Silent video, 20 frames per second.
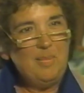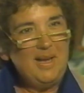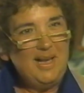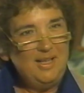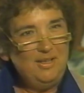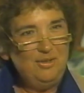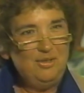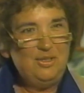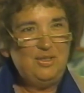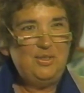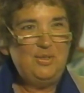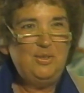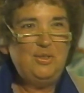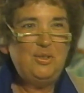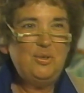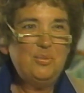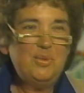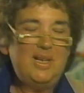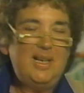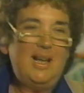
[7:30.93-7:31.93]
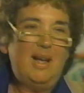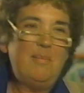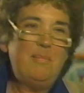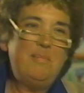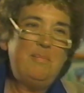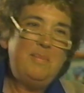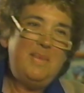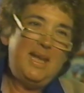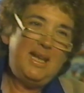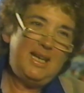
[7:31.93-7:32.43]
I understood you went up
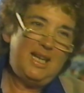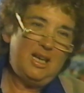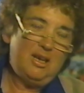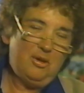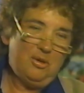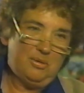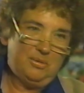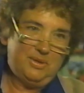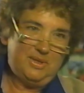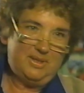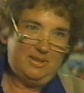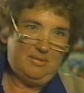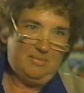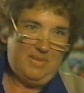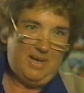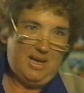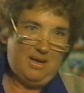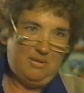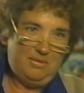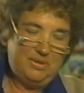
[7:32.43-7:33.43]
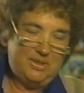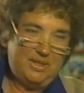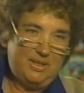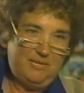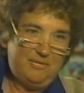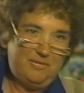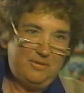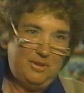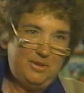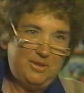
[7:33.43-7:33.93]
many coastal mountains, the
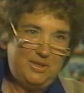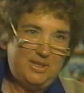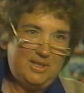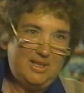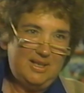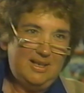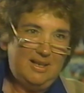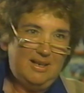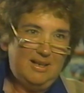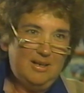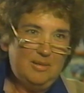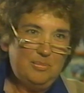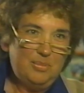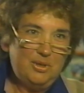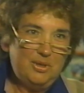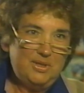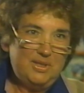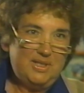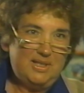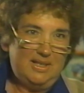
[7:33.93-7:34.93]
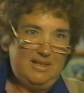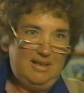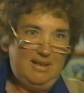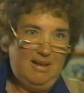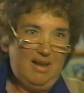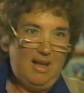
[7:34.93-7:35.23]
first person